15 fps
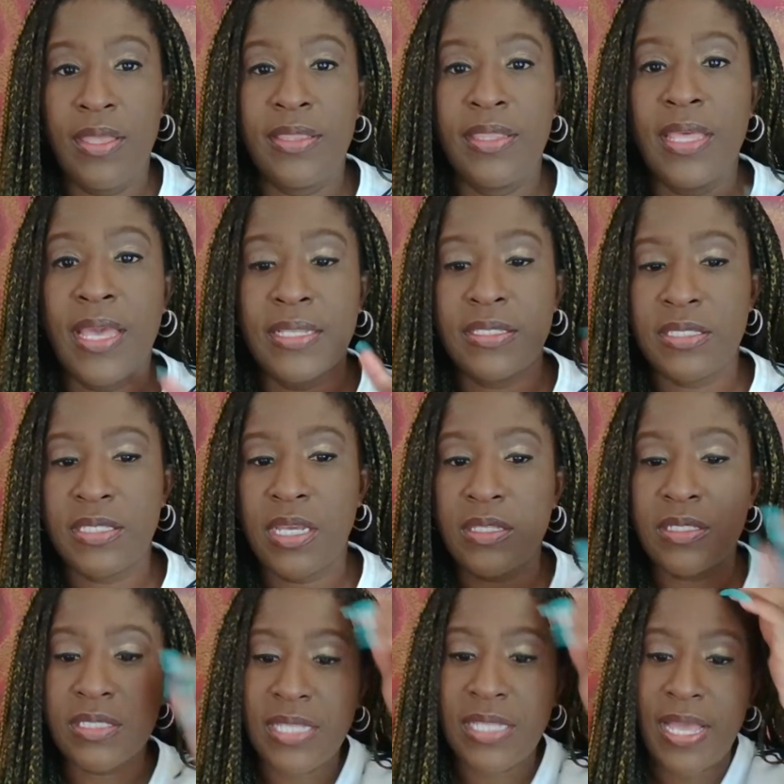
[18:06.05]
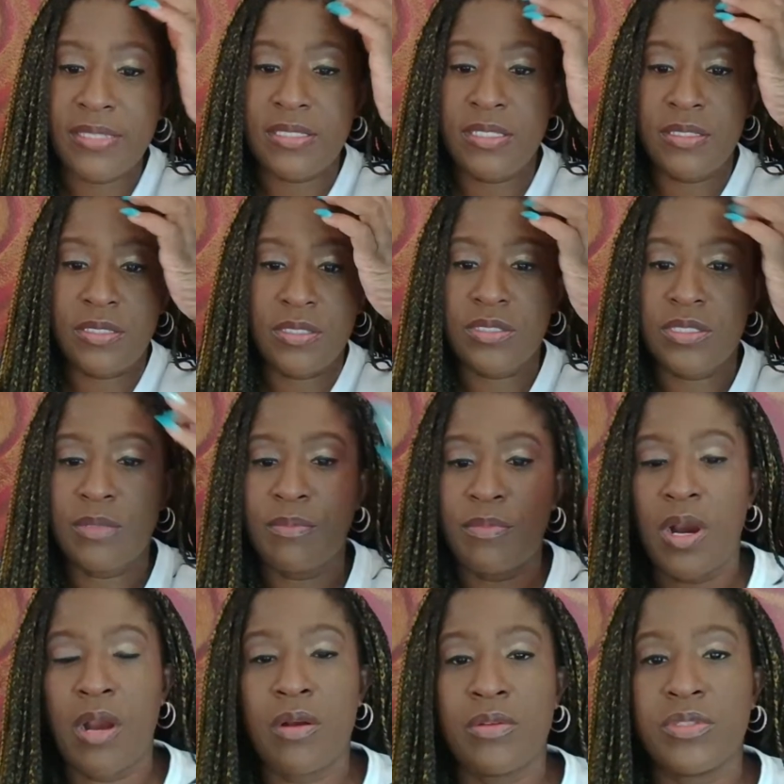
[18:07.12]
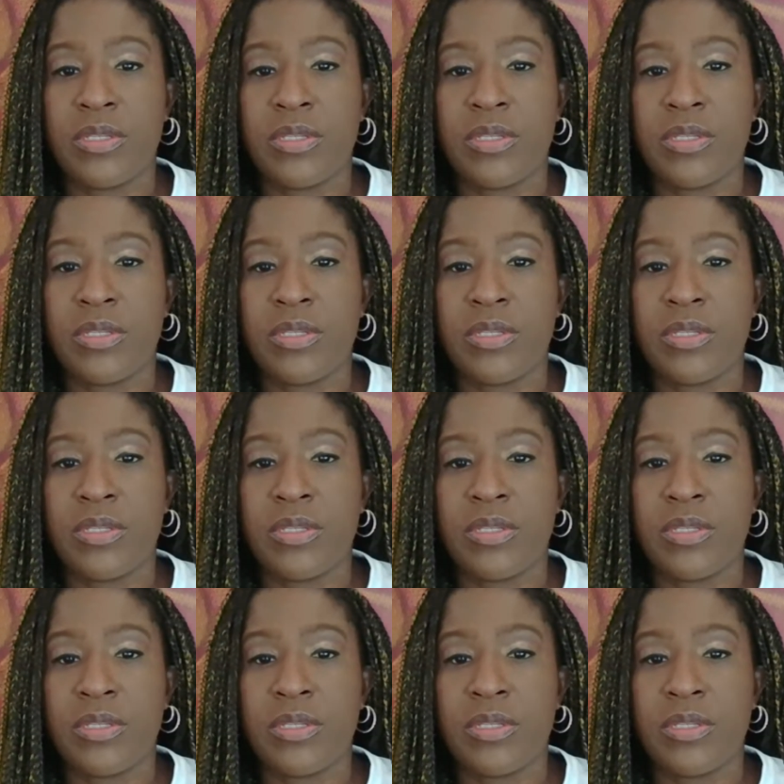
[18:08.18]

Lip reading: That sale is lasting until tomorrow.